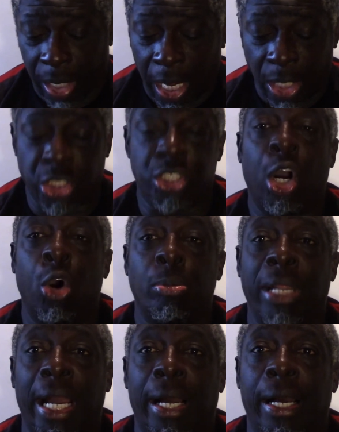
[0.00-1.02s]
just hope
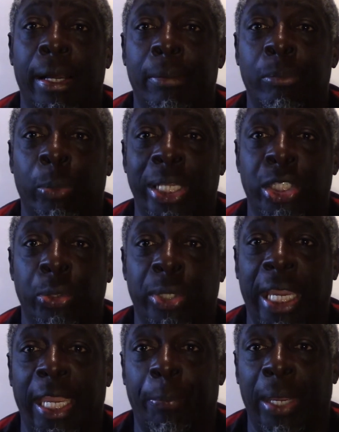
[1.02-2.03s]
that we do
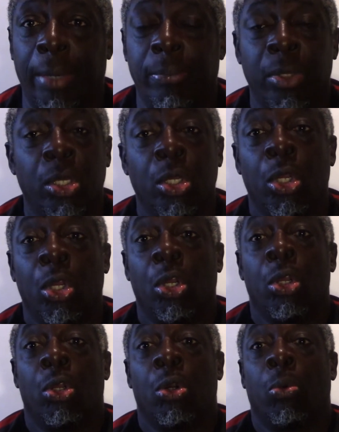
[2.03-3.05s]
keep him.
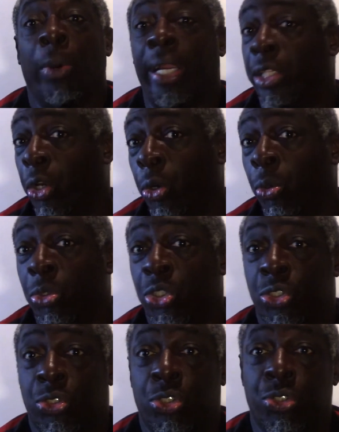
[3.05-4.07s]
We do
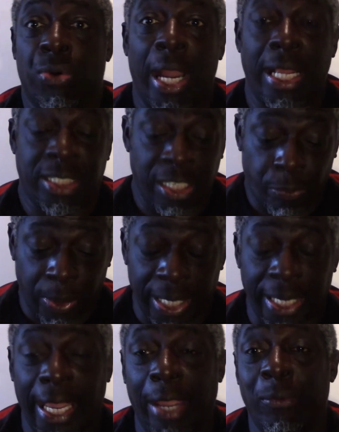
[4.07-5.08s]
try and see if we can
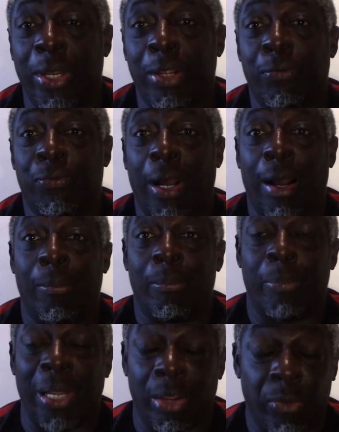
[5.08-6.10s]
get rid of
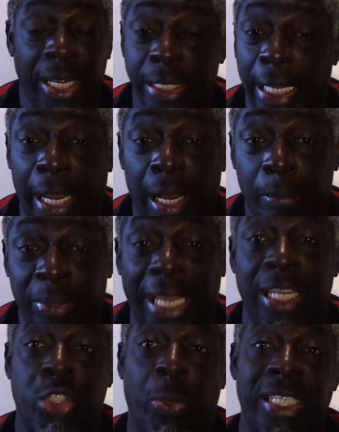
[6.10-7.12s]
Bellerin, get
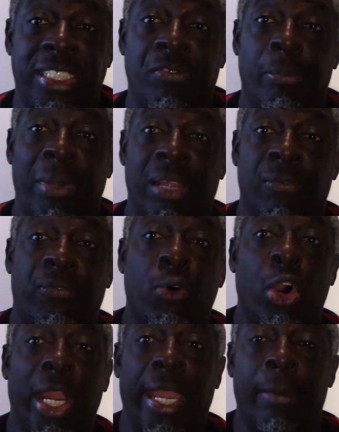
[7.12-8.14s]
the 27 million
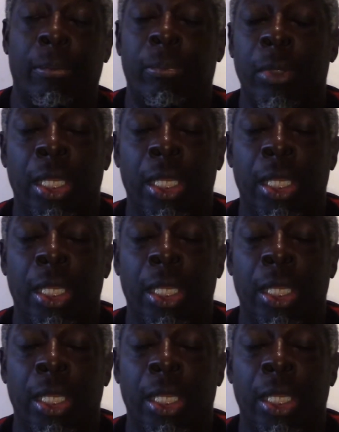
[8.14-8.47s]
for him,